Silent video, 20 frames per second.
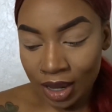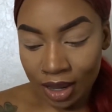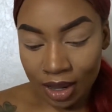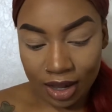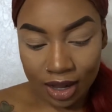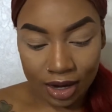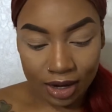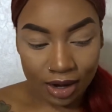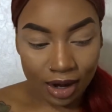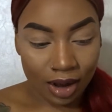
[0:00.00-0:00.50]

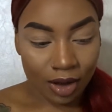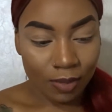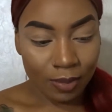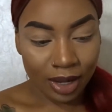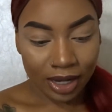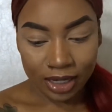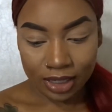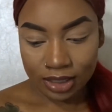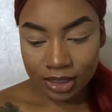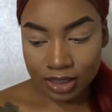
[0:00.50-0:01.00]
And oh
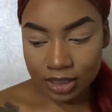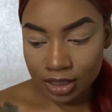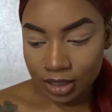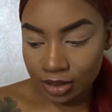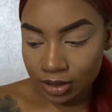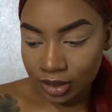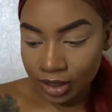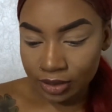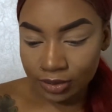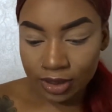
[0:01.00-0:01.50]
my goodness,
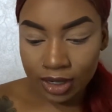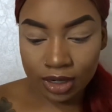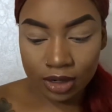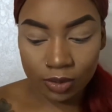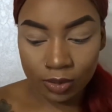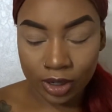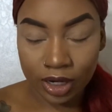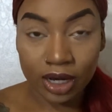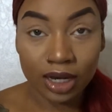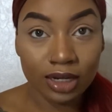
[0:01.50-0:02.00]
y'all, I do not
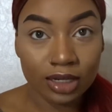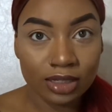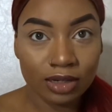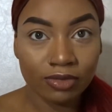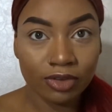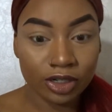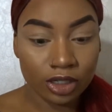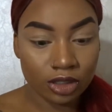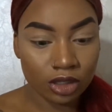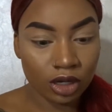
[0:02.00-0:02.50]
know what colors I'm
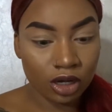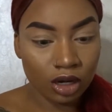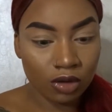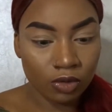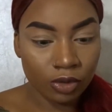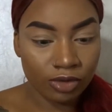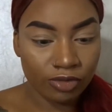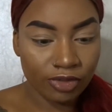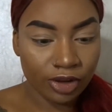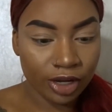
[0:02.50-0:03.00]
gonna start off
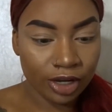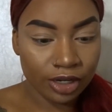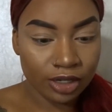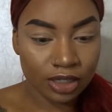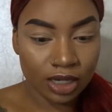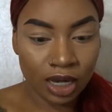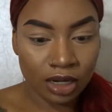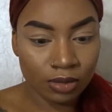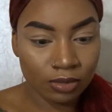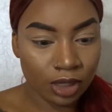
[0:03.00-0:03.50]
with first.
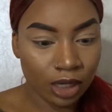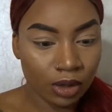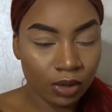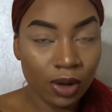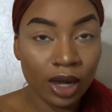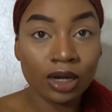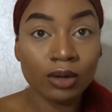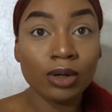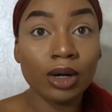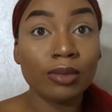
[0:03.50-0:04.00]
I don't
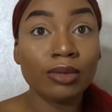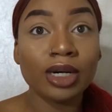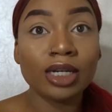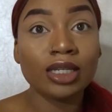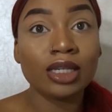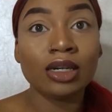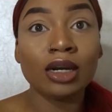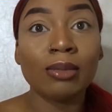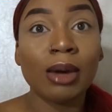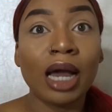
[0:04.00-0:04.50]
know
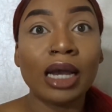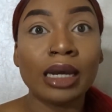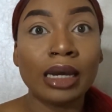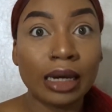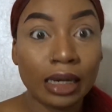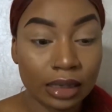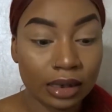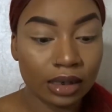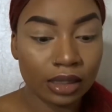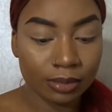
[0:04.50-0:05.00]
nothing about
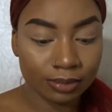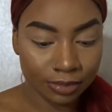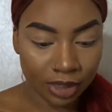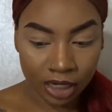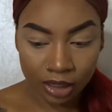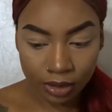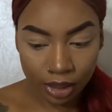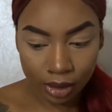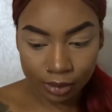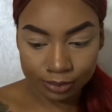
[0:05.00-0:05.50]
nothing. I
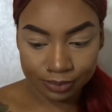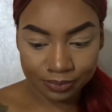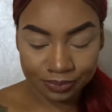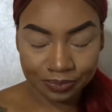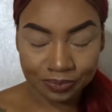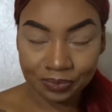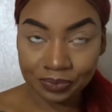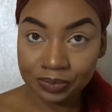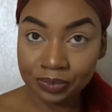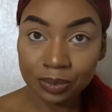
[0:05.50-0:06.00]
don't know,
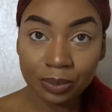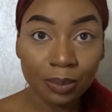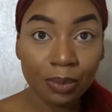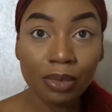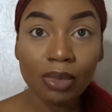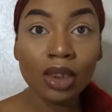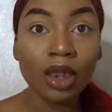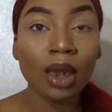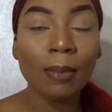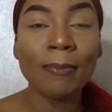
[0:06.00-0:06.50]

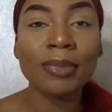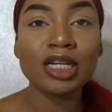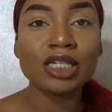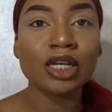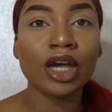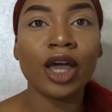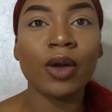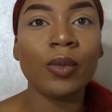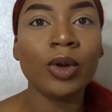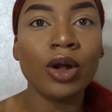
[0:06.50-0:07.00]
but it's
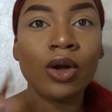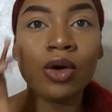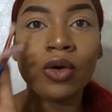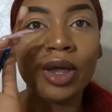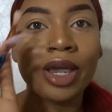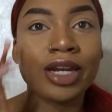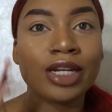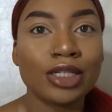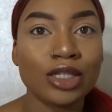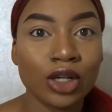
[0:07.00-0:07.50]
okay. We're gonna go
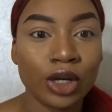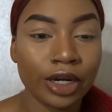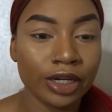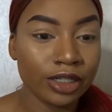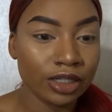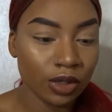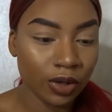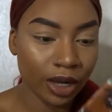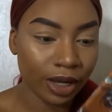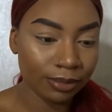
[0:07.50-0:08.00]
ahead and start.
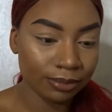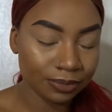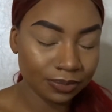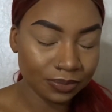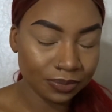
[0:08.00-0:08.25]
It's okay.